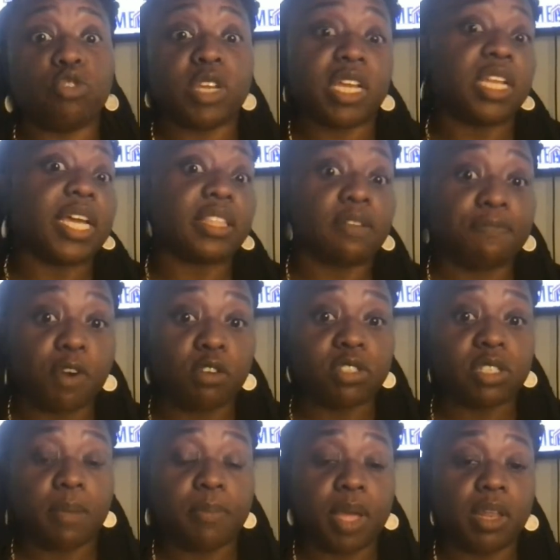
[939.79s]
you can collect the
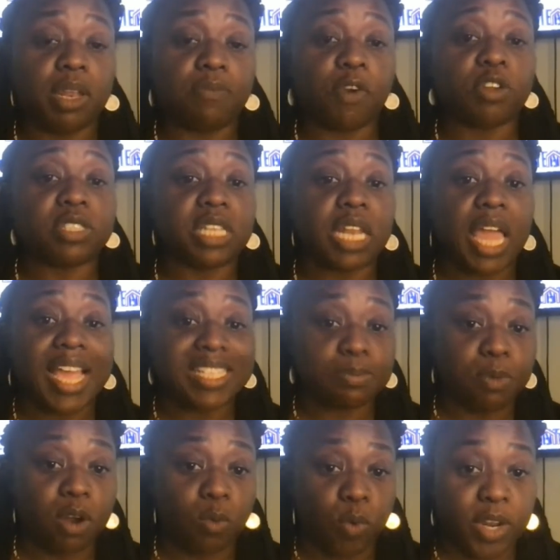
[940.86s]
first and
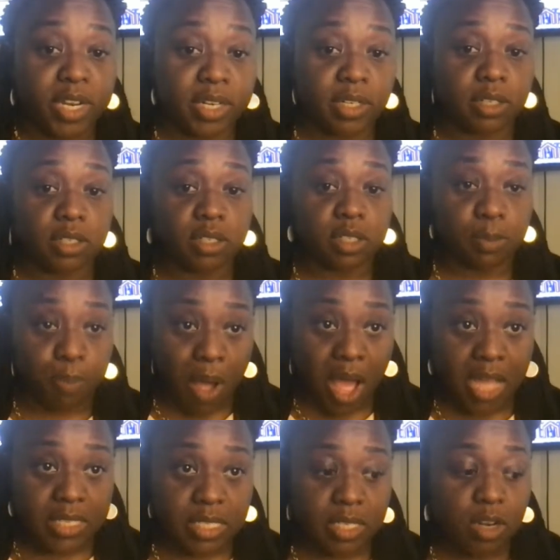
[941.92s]
last month rent
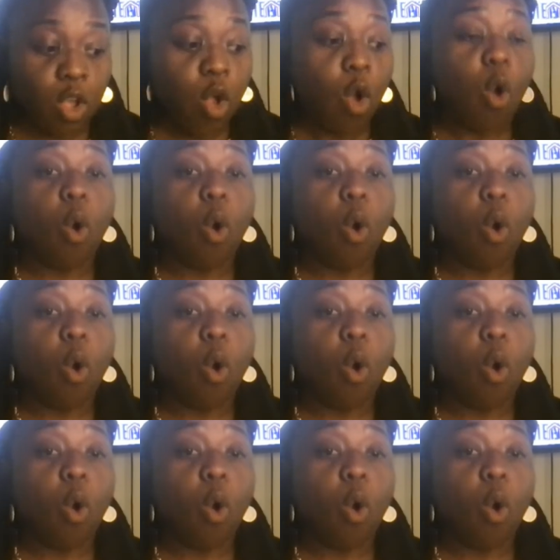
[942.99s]
deposit,